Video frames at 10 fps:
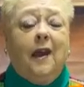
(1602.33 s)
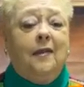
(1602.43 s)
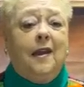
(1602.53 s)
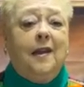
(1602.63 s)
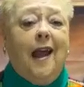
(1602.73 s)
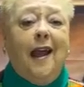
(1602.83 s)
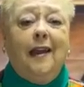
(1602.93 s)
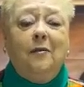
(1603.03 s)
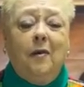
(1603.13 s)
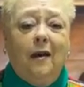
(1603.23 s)
In the
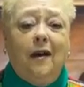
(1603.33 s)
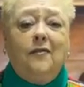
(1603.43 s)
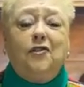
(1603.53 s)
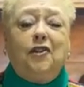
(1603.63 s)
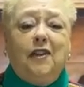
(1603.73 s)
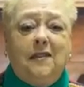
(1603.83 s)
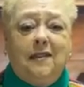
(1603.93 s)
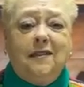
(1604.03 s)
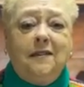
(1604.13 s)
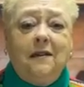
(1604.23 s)
name of
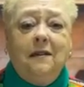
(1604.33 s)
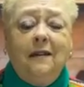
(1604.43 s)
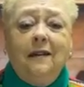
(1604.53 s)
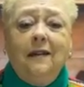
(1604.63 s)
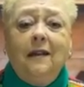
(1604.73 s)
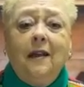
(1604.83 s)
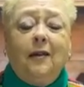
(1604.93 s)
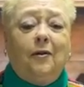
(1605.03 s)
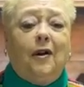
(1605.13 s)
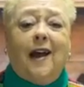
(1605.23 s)
Jesus,
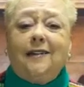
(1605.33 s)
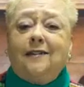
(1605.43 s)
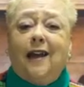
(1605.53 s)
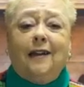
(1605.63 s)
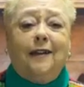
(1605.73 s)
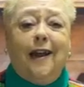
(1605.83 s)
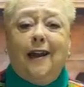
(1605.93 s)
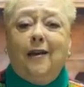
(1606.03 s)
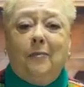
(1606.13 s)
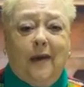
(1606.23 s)
Lord, I say,
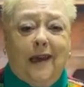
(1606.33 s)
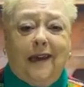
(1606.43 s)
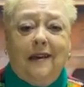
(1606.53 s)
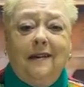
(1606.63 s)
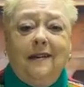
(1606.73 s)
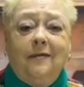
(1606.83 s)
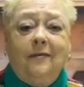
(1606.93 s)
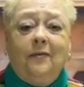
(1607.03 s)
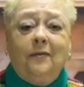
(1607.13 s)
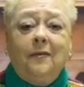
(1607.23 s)
let it be.
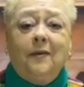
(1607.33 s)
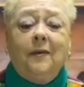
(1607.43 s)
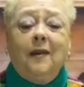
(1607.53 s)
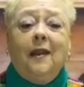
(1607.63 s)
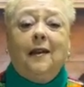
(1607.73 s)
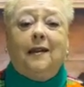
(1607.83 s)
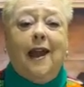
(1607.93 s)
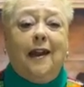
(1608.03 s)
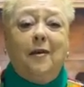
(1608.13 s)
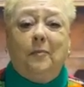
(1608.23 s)

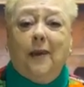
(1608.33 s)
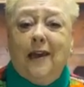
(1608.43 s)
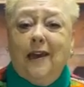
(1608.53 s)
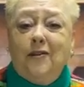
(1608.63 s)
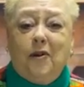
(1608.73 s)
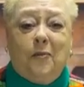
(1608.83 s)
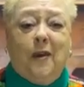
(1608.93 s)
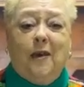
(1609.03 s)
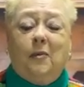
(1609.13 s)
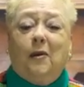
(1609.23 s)
Let it be in your
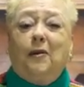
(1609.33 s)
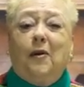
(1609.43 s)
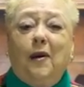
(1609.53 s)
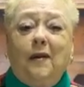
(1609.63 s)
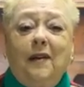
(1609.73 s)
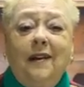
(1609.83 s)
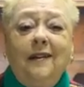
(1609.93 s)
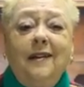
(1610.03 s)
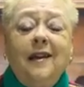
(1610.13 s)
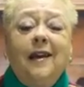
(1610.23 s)
people, Lord.
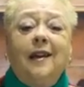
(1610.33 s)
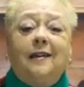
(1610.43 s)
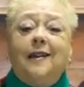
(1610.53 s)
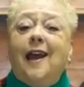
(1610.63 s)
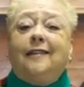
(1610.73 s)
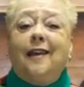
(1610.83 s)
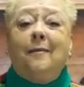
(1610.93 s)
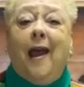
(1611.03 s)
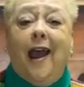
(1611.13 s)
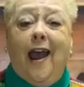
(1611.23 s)
Let
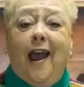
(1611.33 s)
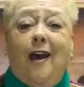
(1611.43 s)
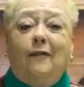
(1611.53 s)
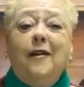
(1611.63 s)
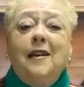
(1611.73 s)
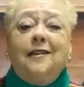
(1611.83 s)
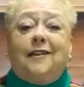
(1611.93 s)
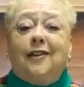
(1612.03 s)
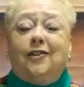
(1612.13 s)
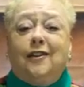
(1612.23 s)
them have
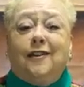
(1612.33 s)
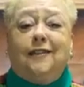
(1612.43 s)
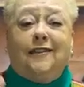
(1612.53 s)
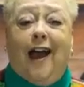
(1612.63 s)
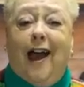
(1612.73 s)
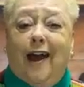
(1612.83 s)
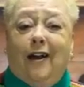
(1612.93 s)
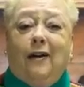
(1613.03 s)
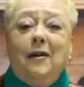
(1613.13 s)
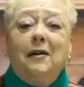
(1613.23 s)
such a
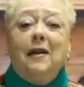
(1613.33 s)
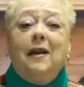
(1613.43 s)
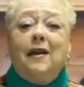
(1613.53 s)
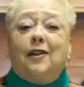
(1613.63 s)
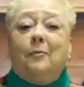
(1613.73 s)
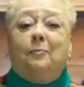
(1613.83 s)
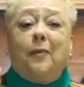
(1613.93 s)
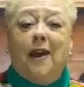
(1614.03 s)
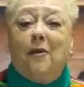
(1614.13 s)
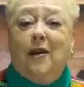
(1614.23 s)
desire to
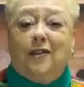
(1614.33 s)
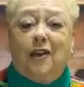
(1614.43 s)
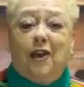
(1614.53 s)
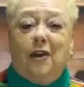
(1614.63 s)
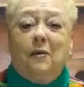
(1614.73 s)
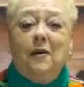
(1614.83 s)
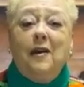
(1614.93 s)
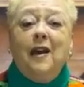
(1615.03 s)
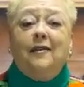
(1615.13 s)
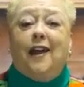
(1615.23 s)
be with you
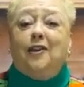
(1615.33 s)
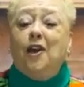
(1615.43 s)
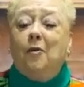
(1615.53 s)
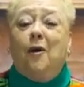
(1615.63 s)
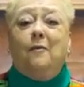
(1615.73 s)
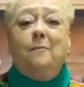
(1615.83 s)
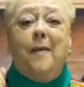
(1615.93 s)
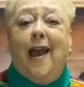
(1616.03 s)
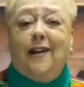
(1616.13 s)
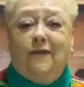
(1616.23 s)
that you will
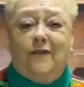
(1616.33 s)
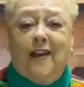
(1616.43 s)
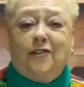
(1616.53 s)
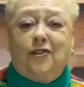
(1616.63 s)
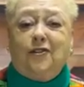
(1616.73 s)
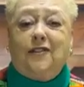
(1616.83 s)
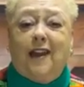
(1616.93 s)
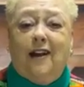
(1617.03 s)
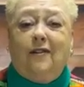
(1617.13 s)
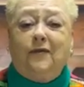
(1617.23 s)
manifest
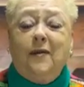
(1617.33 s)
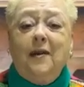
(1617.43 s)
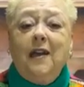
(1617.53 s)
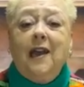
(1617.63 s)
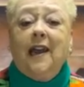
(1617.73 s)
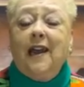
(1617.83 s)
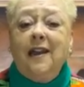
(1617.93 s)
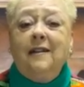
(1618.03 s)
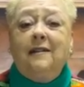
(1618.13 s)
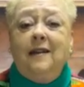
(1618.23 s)
yourself
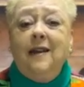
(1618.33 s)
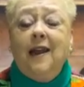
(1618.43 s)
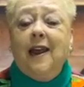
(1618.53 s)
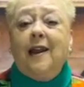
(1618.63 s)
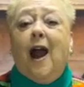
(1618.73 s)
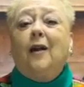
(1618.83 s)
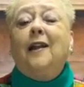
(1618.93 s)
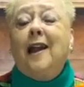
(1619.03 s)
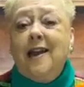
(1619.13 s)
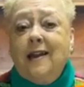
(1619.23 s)
in in
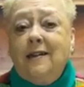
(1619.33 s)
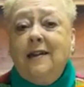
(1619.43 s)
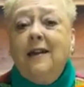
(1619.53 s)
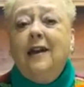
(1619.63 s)
our land.